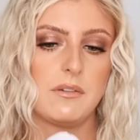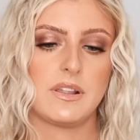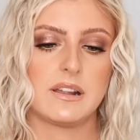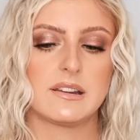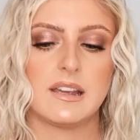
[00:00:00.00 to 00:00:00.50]

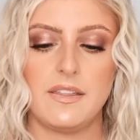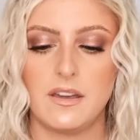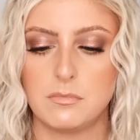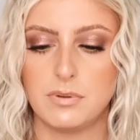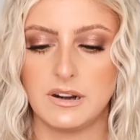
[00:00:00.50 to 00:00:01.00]
everything
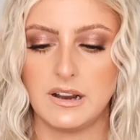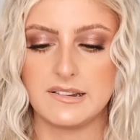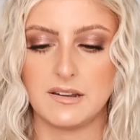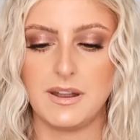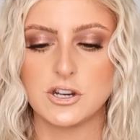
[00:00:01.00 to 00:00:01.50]
together. But
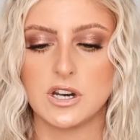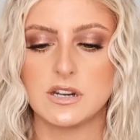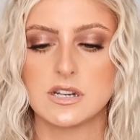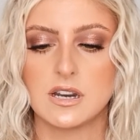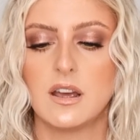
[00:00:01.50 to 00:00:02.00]
as I
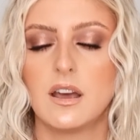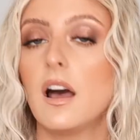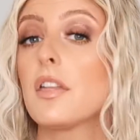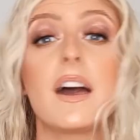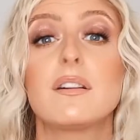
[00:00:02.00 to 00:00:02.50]
mentioned
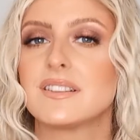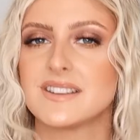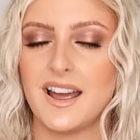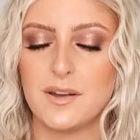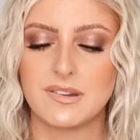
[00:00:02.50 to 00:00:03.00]
a thousand
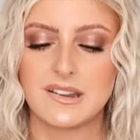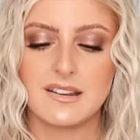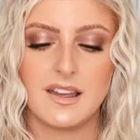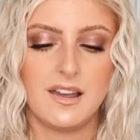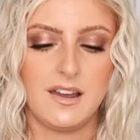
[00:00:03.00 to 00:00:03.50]

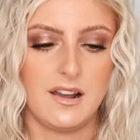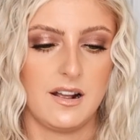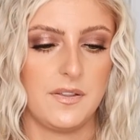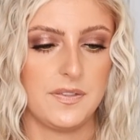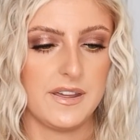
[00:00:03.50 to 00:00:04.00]
times,
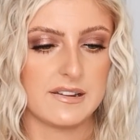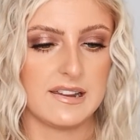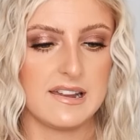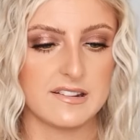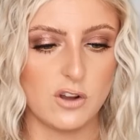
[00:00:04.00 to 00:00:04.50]
this
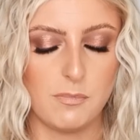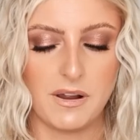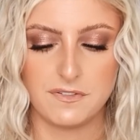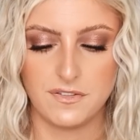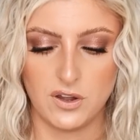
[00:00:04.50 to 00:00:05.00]
is not
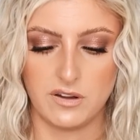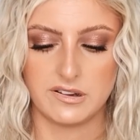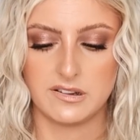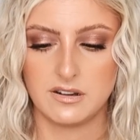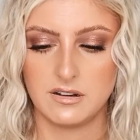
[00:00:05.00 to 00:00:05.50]
my
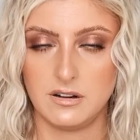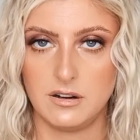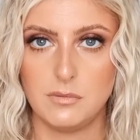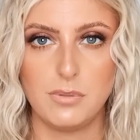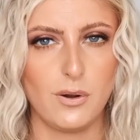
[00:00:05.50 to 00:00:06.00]
first
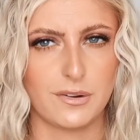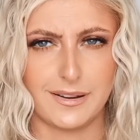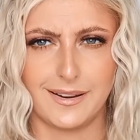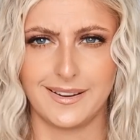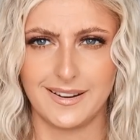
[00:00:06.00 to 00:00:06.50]

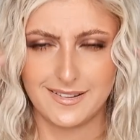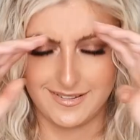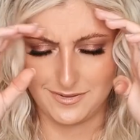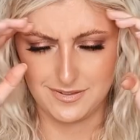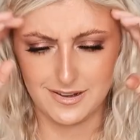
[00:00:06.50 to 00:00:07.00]
unboxing.
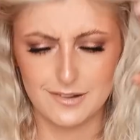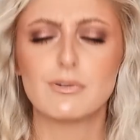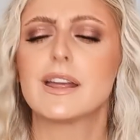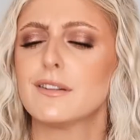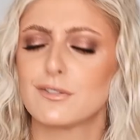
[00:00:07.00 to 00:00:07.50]
It's it's
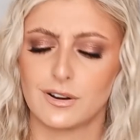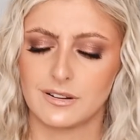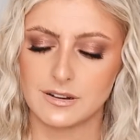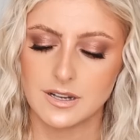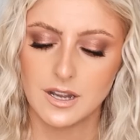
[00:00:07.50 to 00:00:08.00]

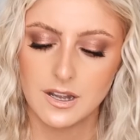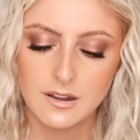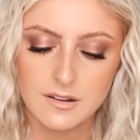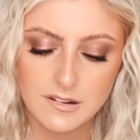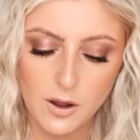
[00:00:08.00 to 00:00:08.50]
reconstructed.
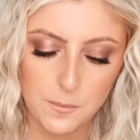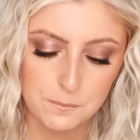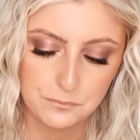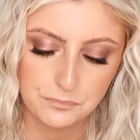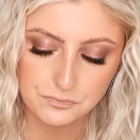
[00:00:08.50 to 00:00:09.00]
So
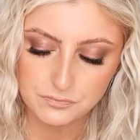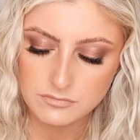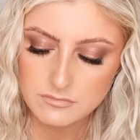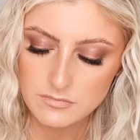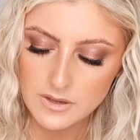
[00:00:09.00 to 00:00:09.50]

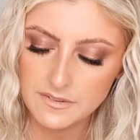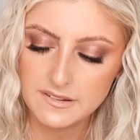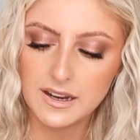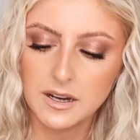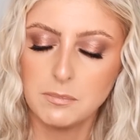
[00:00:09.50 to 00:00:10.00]

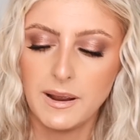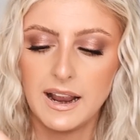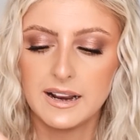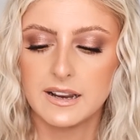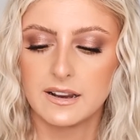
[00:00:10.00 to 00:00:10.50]
second
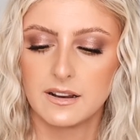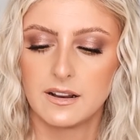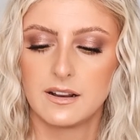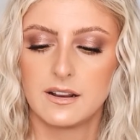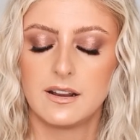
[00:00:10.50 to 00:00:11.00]
bag
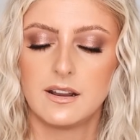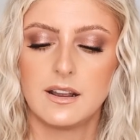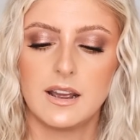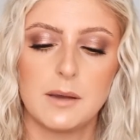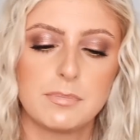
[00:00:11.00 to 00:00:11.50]

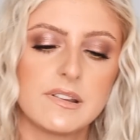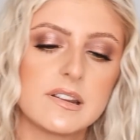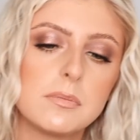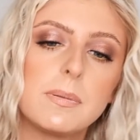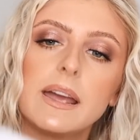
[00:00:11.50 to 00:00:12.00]

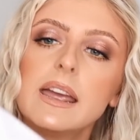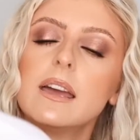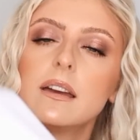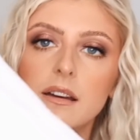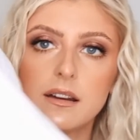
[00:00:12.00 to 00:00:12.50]
happens to
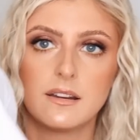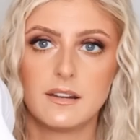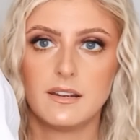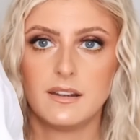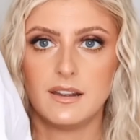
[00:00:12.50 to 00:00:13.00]
be
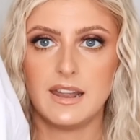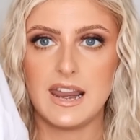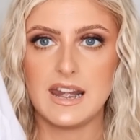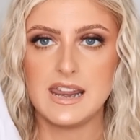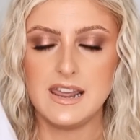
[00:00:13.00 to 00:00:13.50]

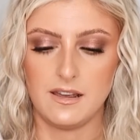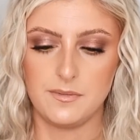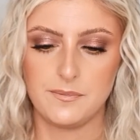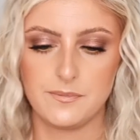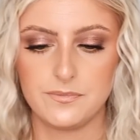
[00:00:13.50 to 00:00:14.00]
in here.
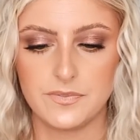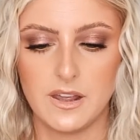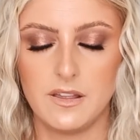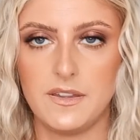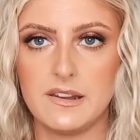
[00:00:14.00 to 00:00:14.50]

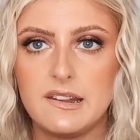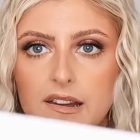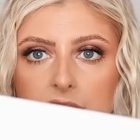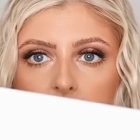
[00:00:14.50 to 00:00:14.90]
This is